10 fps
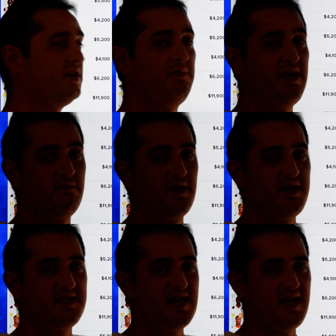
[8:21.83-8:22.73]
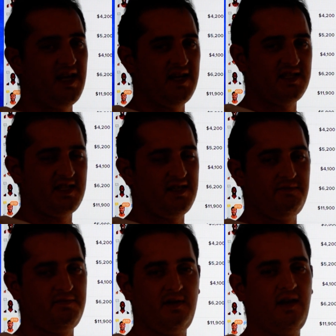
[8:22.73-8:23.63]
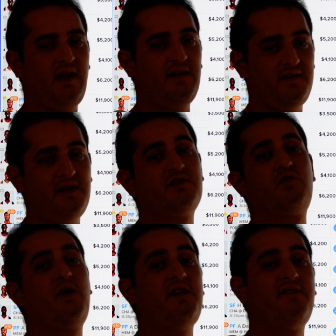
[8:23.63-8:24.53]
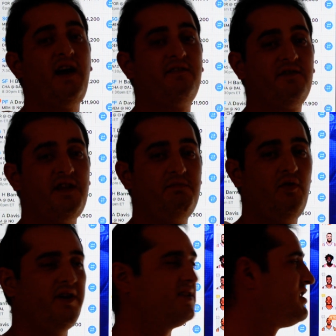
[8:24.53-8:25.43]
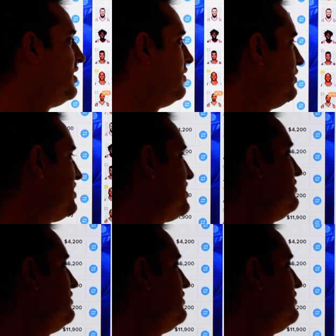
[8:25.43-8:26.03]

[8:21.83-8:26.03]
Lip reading: the minute run he's getting and his 25, 30 points, which is a